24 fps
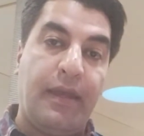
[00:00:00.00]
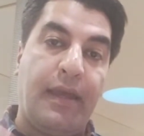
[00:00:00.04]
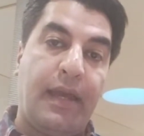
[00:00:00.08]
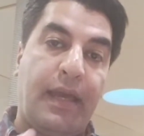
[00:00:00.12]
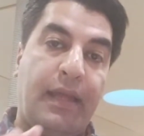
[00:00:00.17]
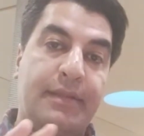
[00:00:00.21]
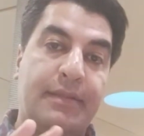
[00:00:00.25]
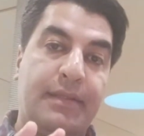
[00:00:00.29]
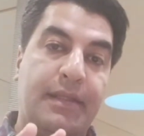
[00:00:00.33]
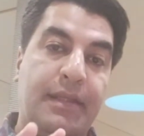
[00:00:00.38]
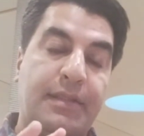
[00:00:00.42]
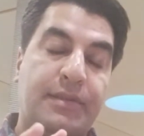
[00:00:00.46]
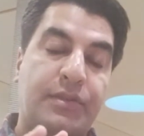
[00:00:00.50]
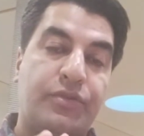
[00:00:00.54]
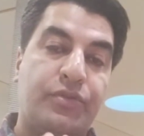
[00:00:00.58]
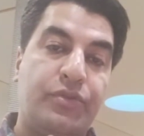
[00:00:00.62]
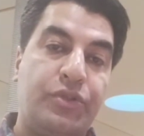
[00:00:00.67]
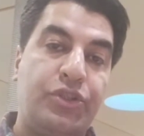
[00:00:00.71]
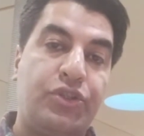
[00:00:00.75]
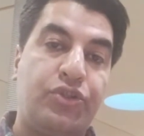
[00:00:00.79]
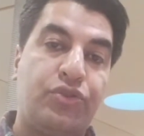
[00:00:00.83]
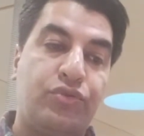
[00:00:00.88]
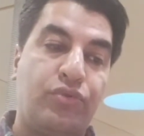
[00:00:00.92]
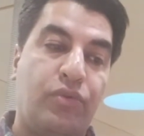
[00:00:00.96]
And this
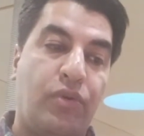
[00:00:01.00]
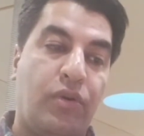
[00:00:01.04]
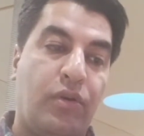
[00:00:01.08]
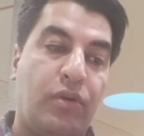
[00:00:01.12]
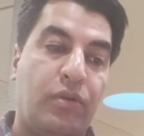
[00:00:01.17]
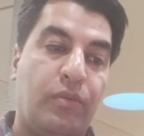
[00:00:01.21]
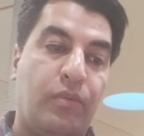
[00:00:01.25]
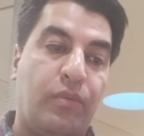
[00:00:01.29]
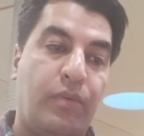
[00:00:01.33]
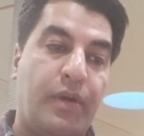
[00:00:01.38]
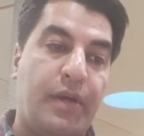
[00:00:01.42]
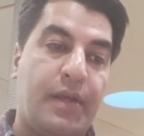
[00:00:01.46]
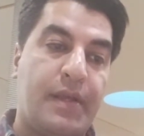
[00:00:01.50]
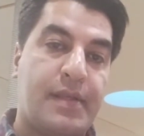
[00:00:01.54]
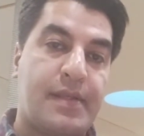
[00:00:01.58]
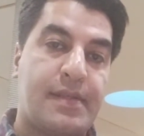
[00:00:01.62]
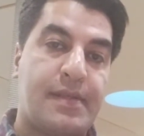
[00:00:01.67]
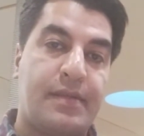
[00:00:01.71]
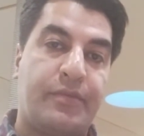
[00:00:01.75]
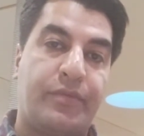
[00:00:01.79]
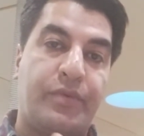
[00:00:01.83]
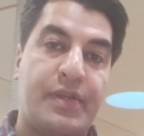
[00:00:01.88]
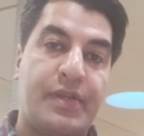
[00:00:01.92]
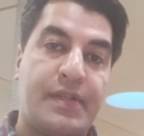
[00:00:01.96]
ritual
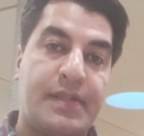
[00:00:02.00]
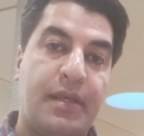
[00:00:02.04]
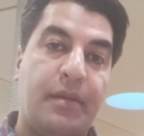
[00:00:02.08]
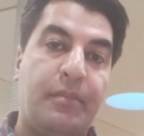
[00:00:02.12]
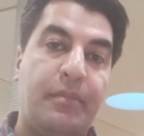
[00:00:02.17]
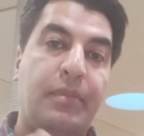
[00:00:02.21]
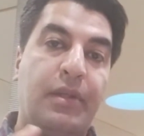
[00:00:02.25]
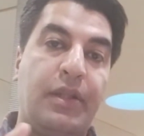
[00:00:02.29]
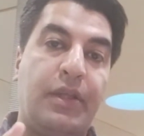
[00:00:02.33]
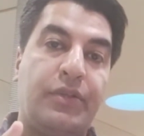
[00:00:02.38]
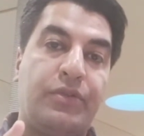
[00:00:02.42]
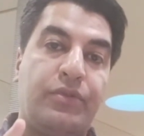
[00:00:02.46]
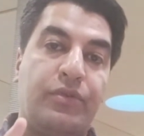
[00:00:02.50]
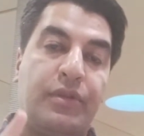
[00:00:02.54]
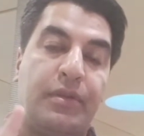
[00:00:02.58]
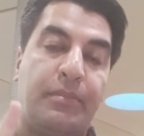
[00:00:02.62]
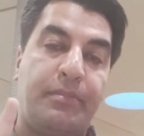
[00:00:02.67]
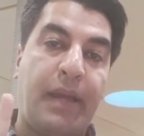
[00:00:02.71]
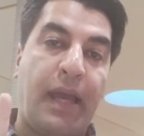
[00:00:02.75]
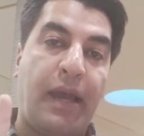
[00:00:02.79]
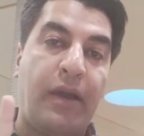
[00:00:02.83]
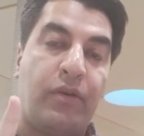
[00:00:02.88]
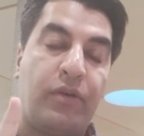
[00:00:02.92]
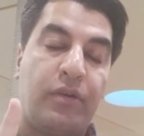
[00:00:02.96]
was resembling to the
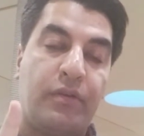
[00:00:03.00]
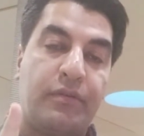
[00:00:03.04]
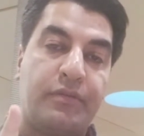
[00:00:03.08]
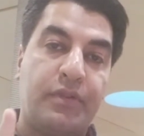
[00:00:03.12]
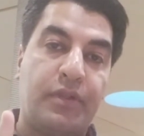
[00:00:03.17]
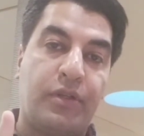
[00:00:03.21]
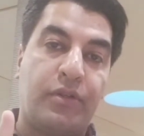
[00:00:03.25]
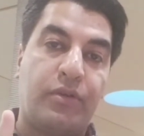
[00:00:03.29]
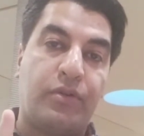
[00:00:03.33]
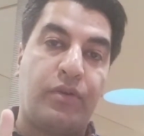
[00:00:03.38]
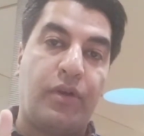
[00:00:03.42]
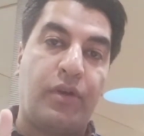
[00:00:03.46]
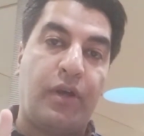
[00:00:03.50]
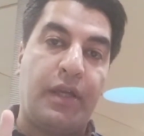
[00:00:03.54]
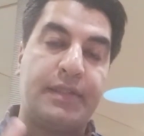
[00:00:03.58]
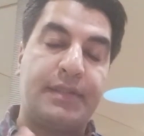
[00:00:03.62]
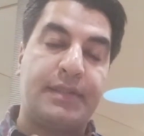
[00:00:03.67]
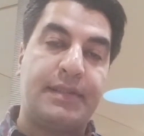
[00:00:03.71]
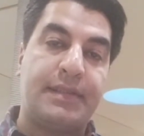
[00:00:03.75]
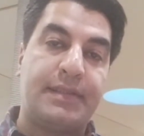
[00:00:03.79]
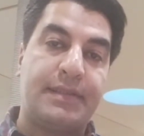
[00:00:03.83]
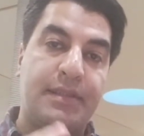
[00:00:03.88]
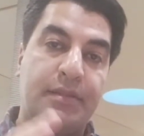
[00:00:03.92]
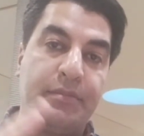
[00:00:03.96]
power of the Christ,
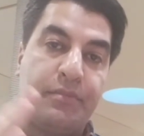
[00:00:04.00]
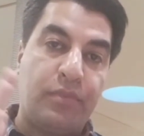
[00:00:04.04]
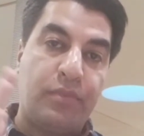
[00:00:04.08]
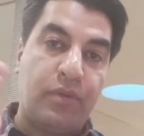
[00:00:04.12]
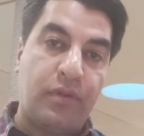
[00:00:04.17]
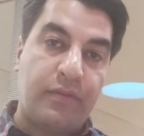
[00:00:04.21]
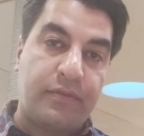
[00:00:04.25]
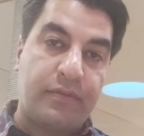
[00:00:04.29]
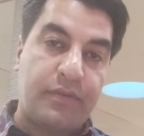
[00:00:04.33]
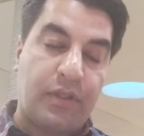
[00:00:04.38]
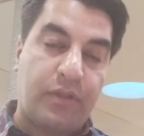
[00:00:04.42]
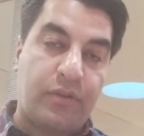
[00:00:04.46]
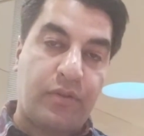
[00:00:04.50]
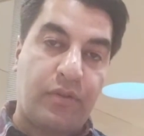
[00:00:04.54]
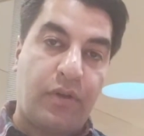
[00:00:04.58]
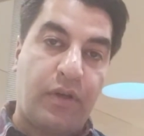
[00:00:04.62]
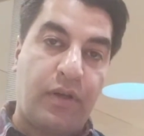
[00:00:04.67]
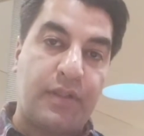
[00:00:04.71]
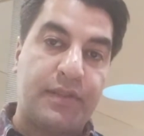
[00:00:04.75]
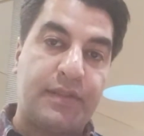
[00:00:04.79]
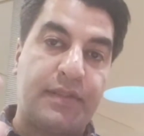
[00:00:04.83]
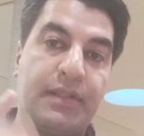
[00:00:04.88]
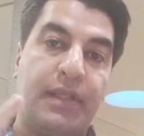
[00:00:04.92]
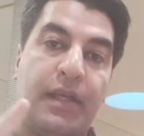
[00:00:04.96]
the symbol of the
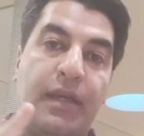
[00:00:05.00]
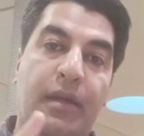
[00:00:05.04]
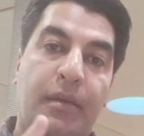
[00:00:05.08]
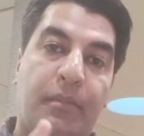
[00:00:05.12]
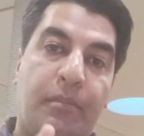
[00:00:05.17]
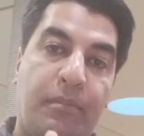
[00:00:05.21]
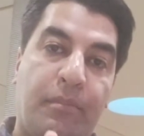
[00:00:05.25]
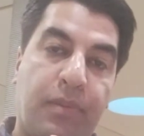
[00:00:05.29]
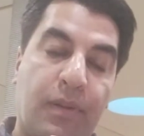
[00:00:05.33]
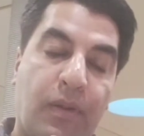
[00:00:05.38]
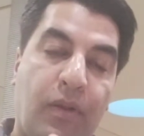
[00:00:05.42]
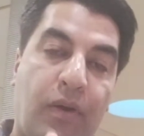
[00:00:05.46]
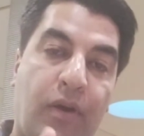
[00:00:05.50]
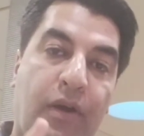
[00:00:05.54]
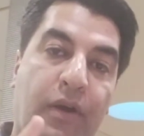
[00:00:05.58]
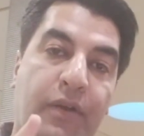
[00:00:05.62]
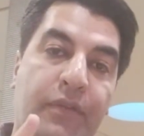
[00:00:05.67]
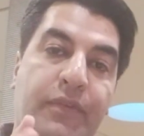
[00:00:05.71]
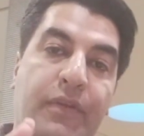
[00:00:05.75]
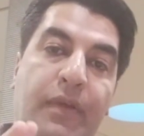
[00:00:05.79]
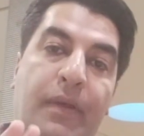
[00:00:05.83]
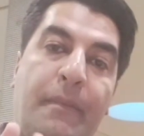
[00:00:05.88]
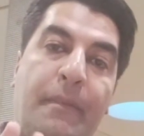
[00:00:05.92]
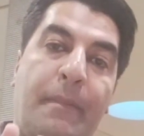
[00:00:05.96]
cross,
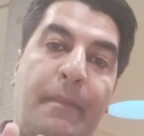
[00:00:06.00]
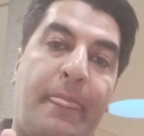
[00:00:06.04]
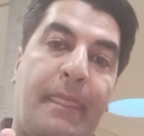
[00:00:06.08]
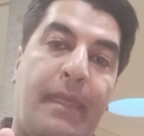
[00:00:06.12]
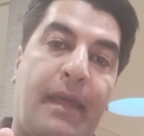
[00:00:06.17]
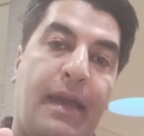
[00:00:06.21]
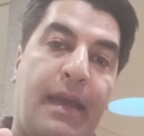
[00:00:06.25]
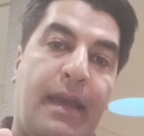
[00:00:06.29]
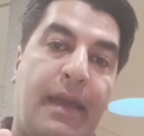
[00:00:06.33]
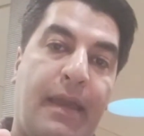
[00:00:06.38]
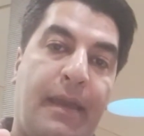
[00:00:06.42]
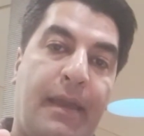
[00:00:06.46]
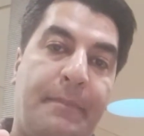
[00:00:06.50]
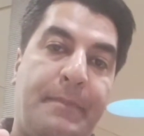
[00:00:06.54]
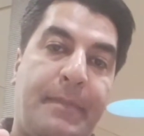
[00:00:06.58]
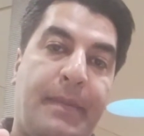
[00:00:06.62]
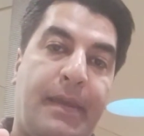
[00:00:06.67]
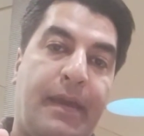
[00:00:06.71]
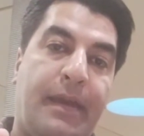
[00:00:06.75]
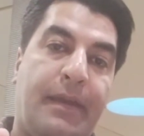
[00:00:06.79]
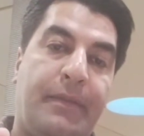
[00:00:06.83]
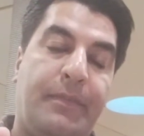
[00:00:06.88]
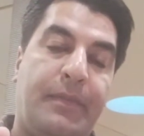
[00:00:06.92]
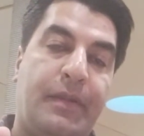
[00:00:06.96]
blood, and
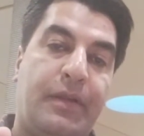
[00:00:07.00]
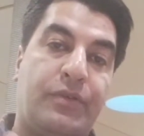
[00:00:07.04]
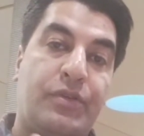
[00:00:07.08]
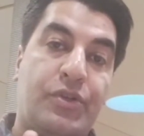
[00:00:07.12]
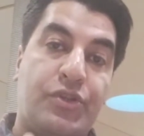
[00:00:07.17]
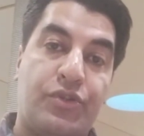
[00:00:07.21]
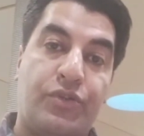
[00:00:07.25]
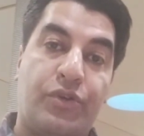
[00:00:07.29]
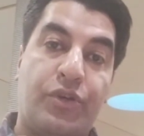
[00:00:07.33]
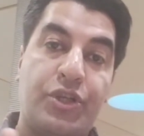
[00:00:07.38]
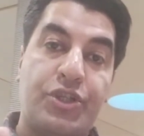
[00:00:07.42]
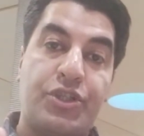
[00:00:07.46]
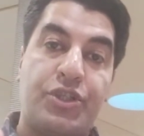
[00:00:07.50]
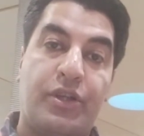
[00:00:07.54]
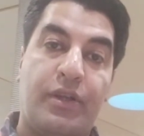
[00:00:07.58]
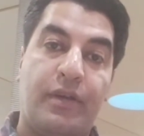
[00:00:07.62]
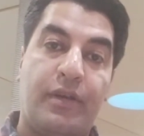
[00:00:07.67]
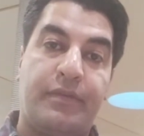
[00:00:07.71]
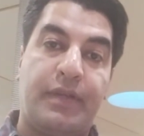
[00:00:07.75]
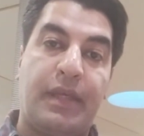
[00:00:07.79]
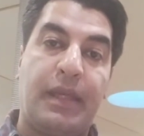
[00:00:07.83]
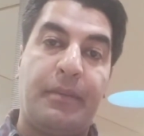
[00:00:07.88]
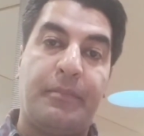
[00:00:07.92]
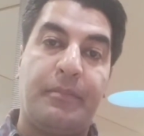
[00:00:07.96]
and a resurrection
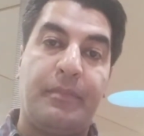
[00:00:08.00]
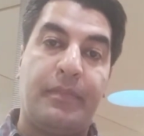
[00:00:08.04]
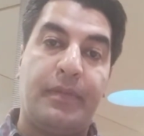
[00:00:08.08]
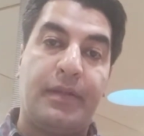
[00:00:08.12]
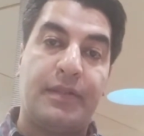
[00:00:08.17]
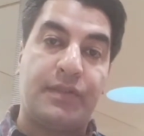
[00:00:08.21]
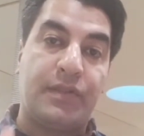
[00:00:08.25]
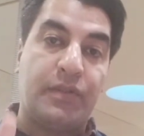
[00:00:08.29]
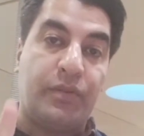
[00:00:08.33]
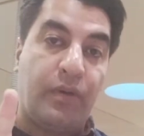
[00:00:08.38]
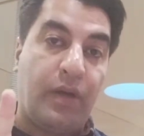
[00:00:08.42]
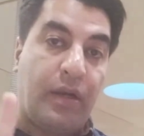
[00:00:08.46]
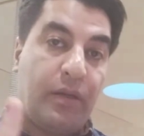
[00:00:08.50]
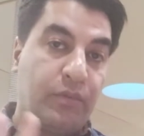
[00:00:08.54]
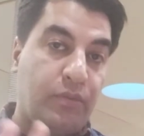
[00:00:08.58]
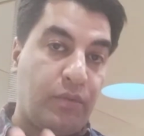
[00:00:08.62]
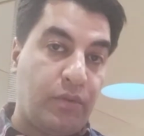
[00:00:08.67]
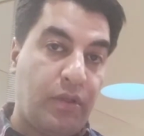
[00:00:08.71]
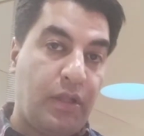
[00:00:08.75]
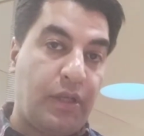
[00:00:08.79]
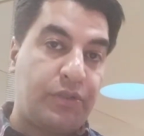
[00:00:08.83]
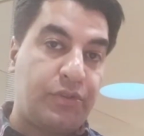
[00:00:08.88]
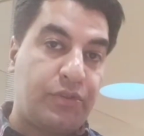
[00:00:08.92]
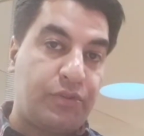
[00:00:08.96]
of Him. So I would
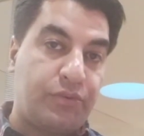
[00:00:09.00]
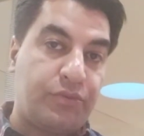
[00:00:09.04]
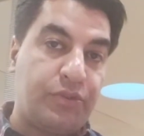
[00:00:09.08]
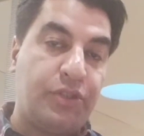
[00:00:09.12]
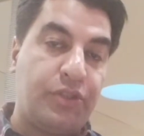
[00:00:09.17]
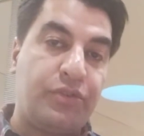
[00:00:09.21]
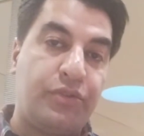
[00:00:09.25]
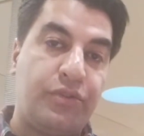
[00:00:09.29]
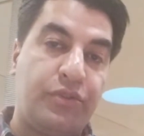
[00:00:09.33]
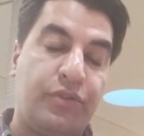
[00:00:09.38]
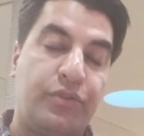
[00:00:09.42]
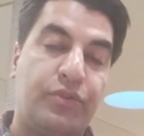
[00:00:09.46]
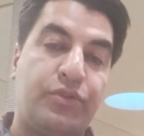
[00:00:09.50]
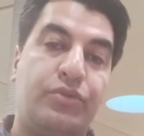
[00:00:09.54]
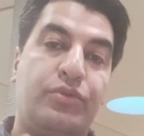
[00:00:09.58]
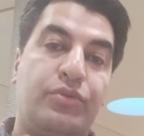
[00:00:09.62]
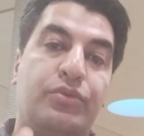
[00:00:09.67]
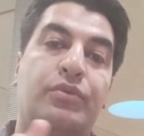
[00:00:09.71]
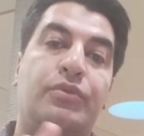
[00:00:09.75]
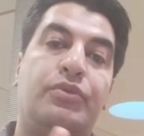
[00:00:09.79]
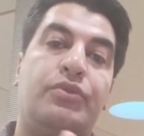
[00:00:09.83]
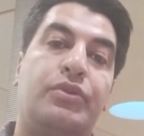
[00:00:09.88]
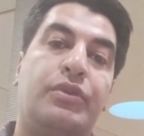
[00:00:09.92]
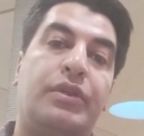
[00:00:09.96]
like to read to you
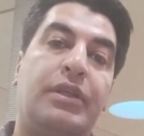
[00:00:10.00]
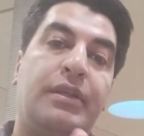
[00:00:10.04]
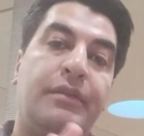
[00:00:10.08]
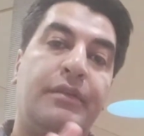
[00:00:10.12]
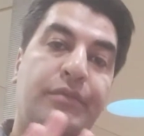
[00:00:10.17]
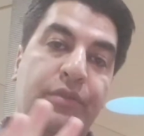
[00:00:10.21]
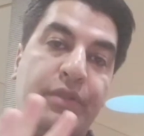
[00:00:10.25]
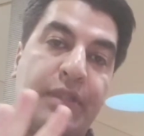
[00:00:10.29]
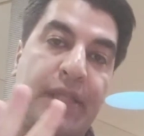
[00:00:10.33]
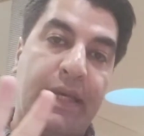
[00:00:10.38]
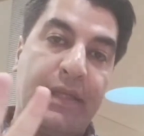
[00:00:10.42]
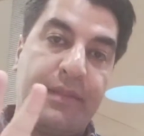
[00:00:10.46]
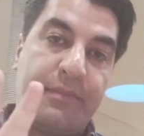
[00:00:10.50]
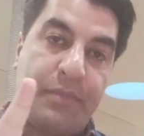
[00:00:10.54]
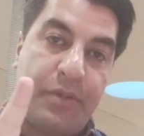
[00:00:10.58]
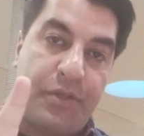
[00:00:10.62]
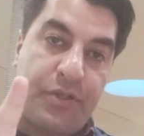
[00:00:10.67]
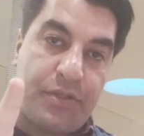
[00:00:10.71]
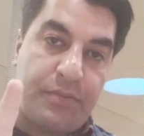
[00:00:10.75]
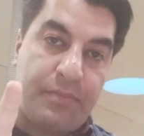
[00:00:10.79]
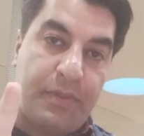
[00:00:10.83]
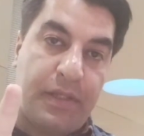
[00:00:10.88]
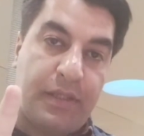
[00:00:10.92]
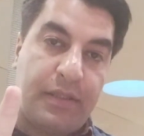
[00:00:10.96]
to to give you that
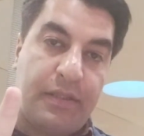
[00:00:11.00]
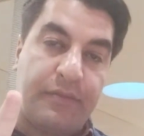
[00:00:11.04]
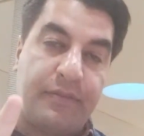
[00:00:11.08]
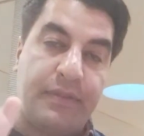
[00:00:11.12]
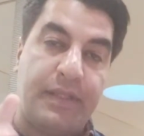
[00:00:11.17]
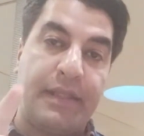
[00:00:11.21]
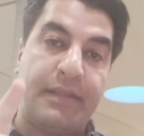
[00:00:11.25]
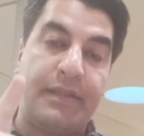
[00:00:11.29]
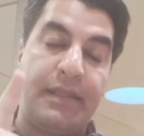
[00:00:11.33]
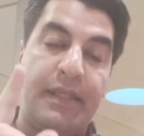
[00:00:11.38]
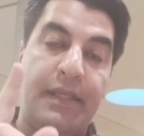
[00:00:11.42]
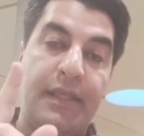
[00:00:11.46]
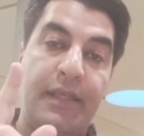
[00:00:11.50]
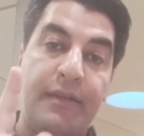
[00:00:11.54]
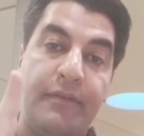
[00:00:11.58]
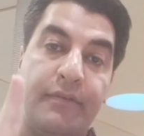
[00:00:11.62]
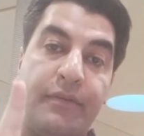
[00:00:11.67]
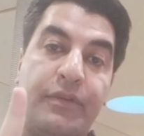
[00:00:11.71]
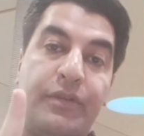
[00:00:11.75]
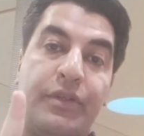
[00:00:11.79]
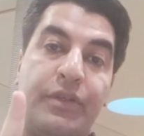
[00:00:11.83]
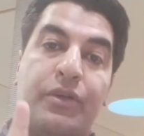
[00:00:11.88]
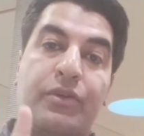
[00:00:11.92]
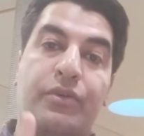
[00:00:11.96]
perspective that the,
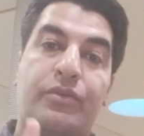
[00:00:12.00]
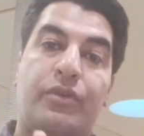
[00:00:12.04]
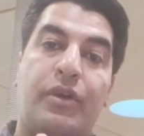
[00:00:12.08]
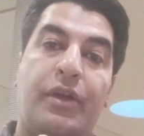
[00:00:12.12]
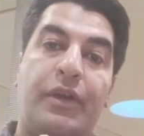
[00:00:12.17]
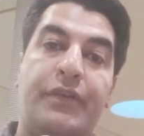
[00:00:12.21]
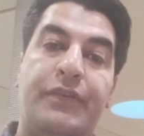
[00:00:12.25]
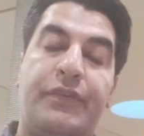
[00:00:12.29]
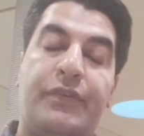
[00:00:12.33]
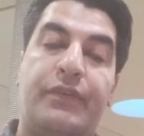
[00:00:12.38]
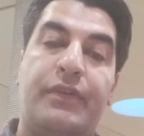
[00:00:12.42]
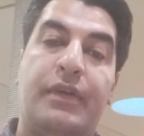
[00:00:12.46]
even the Christ,